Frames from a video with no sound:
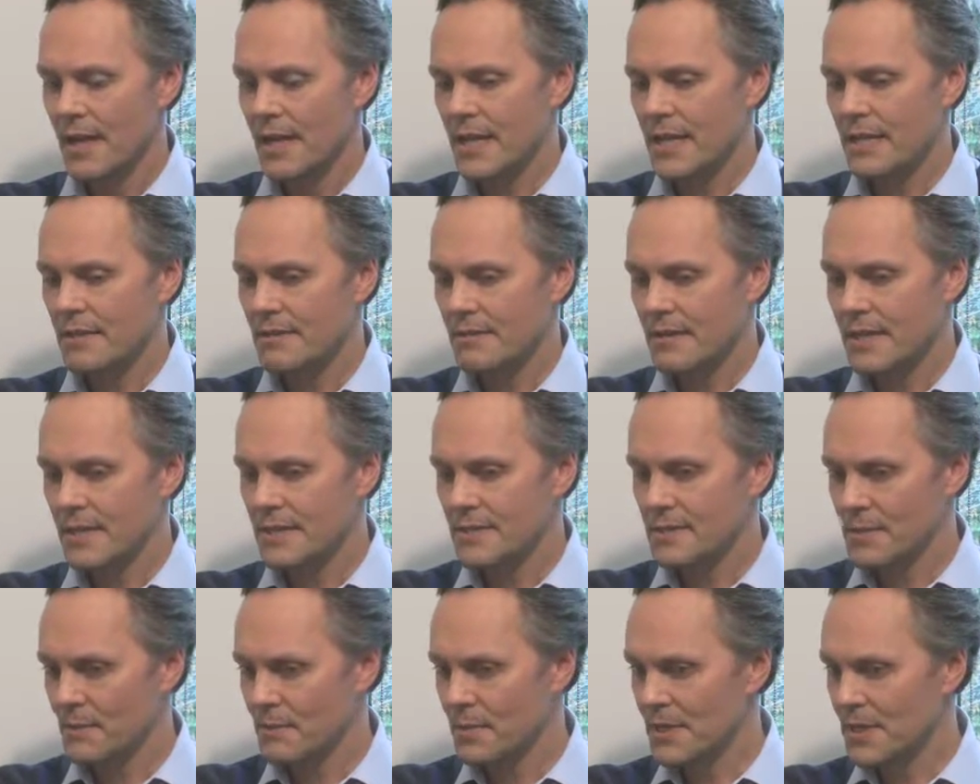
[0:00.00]

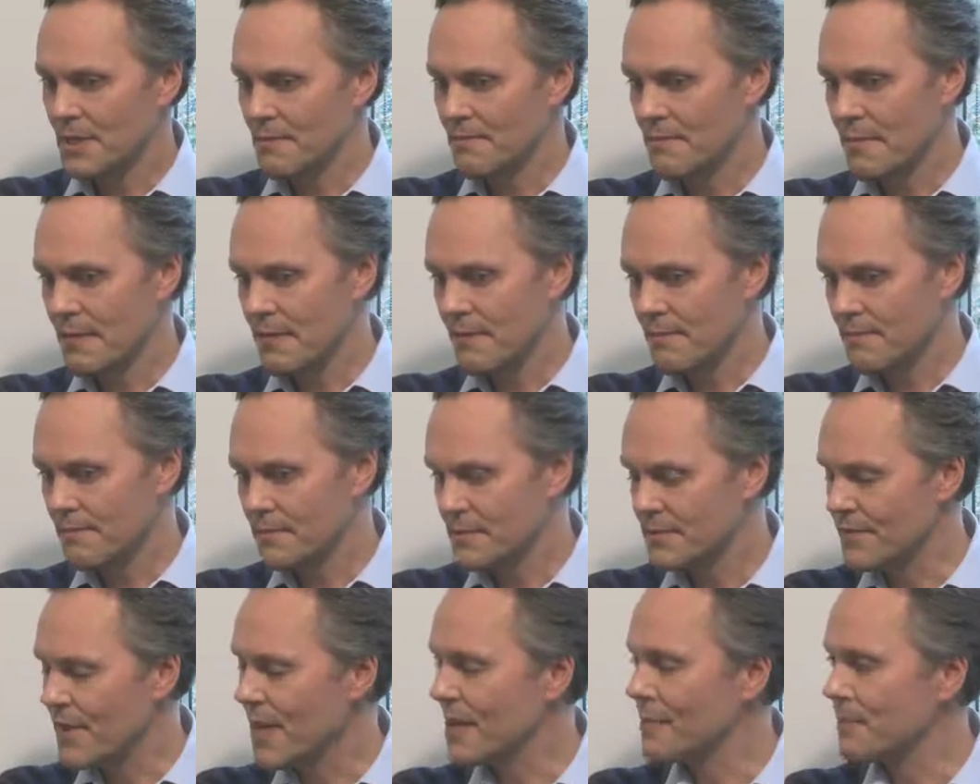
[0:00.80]
in somebody
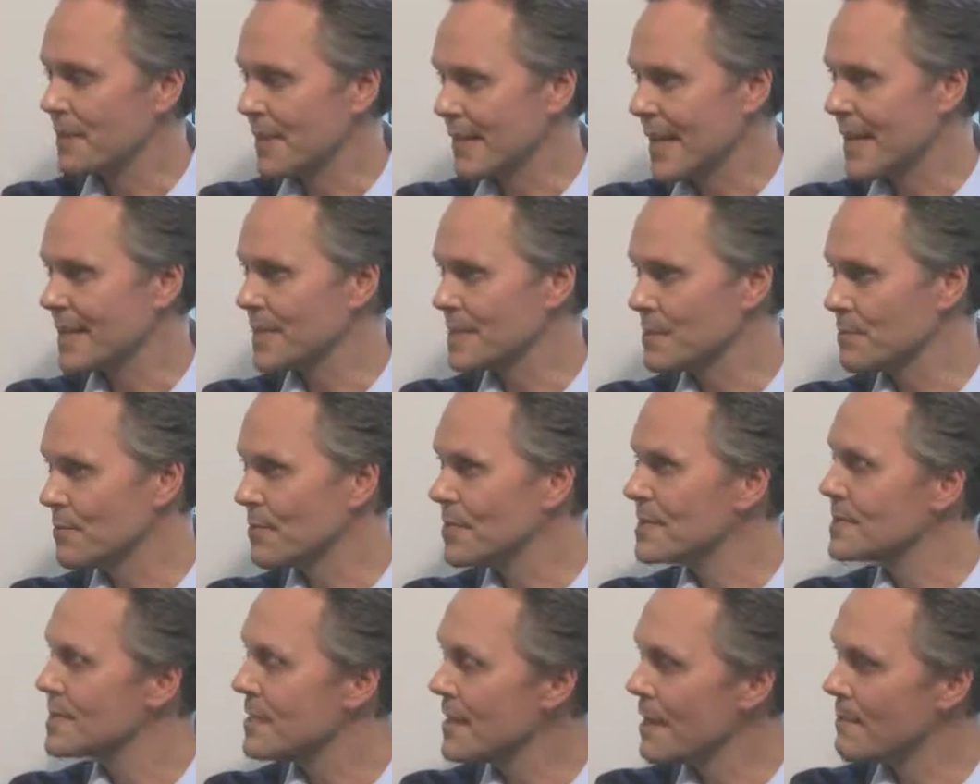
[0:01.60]
developing
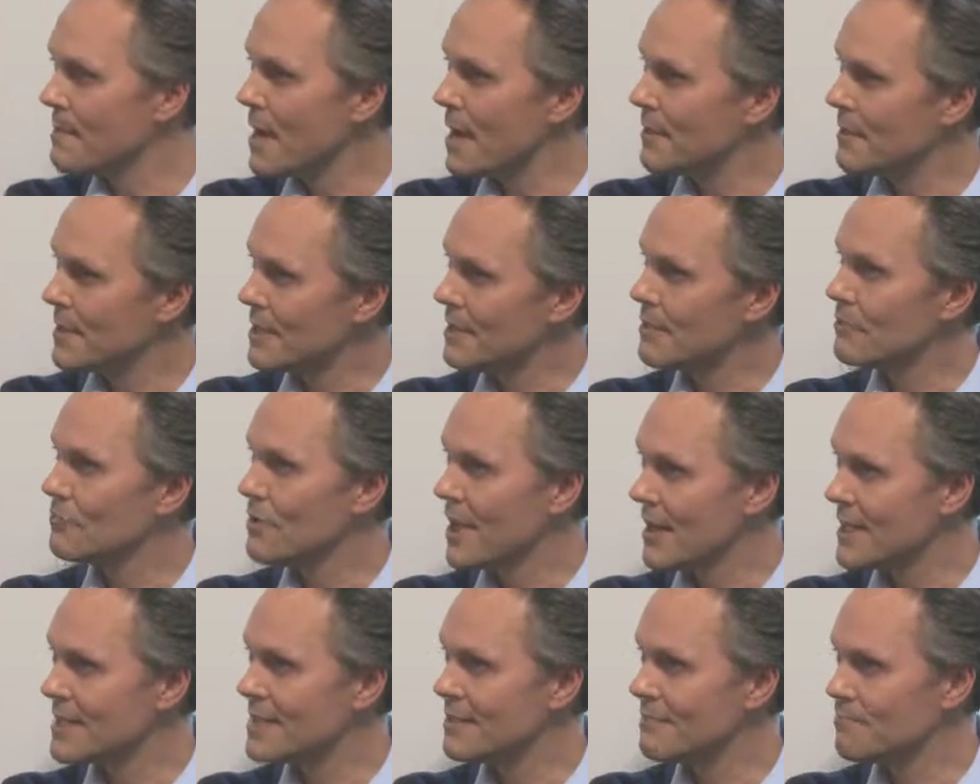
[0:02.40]
eczema is that there might be
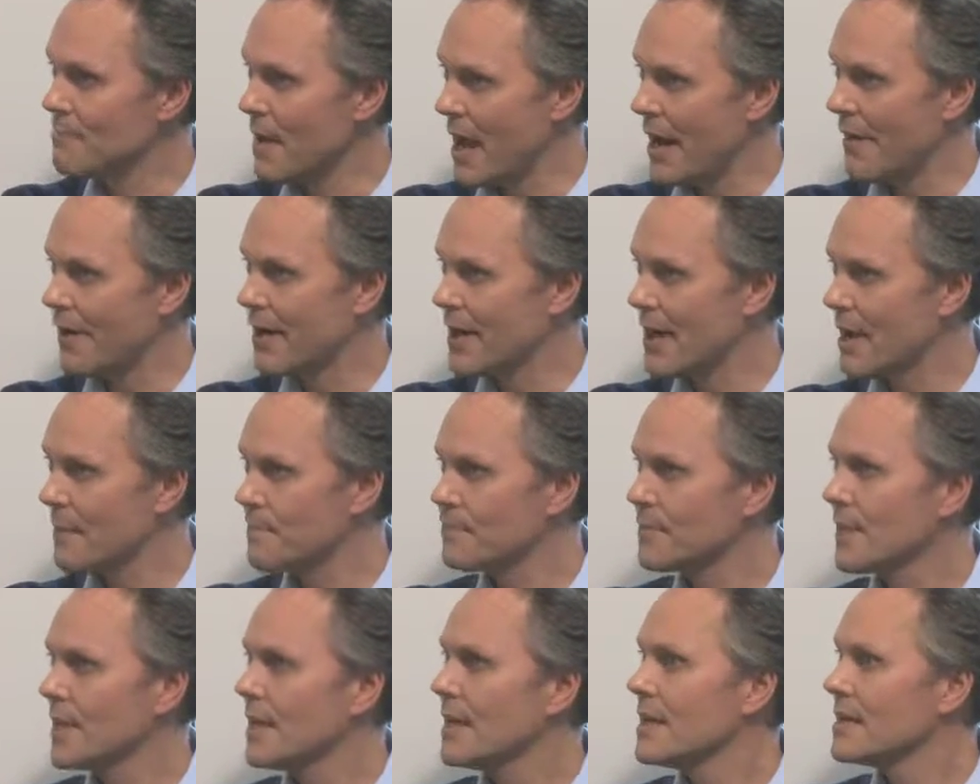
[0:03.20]
relative barrier
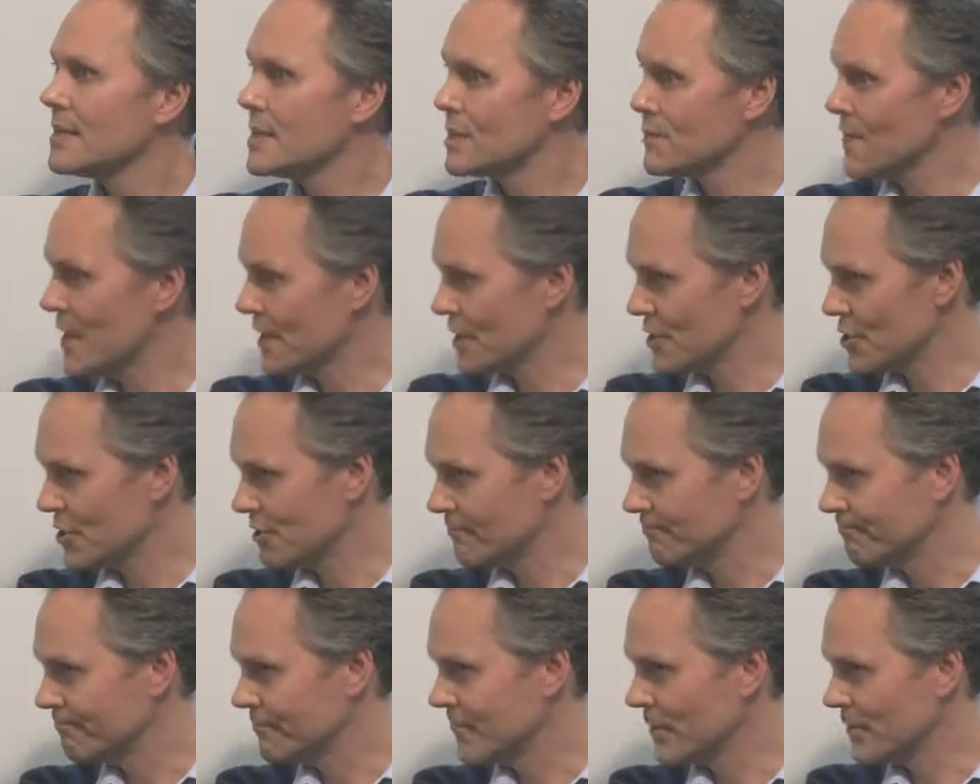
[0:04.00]

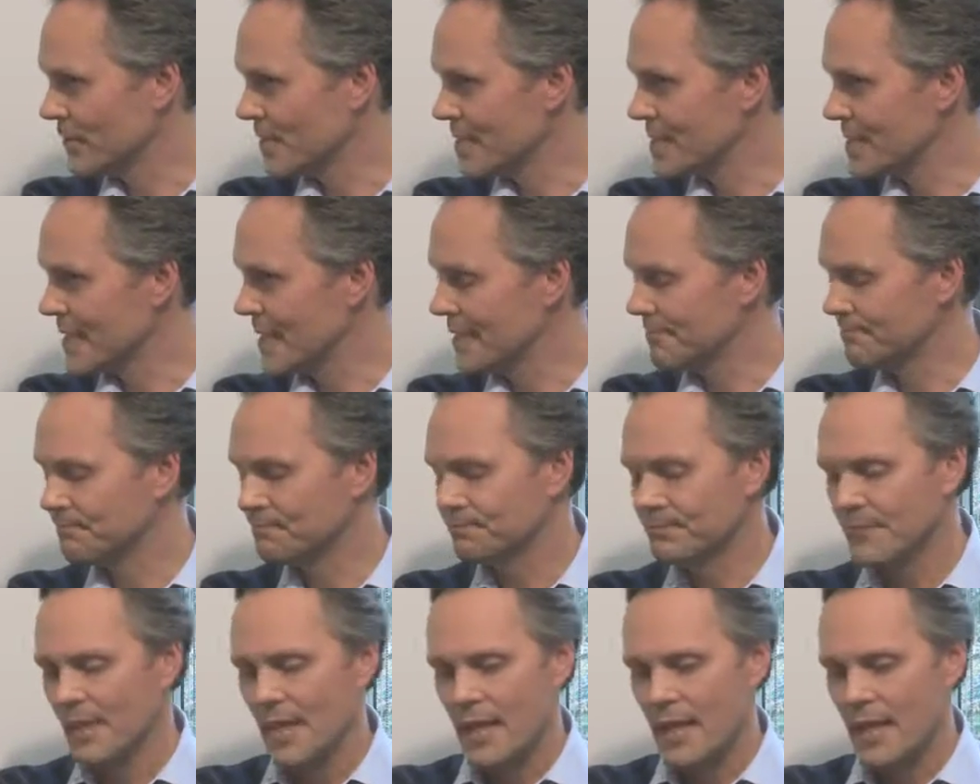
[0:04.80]
dysfunction of the skin.